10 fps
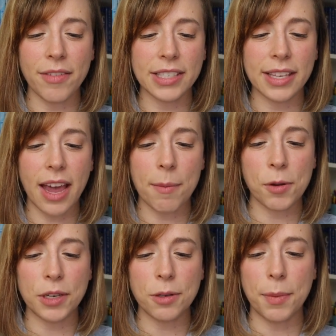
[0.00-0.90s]
Obviously, I'm
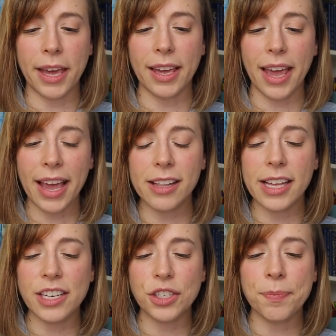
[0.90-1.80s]
going to pick
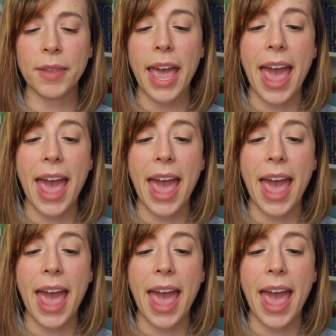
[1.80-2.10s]
English.